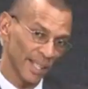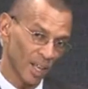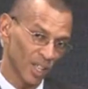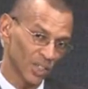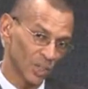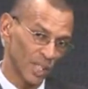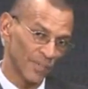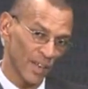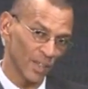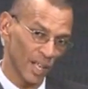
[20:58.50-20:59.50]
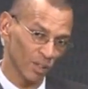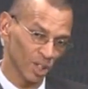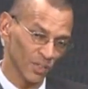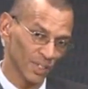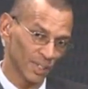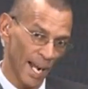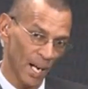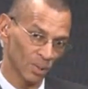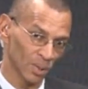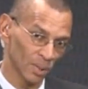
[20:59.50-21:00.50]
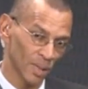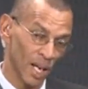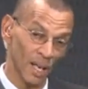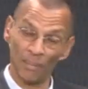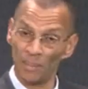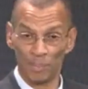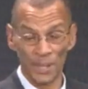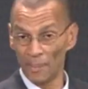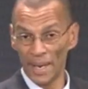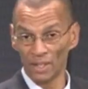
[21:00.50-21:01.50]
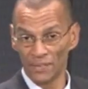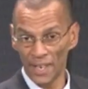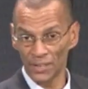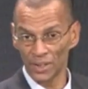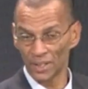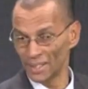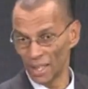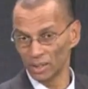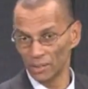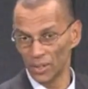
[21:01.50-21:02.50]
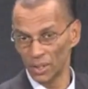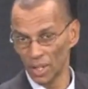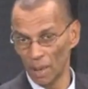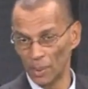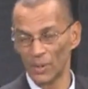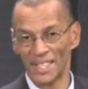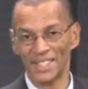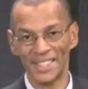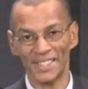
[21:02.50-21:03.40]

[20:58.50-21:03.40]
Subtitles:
can't you? If agriculture is down, beer manufacturers at Delta, for example, they need the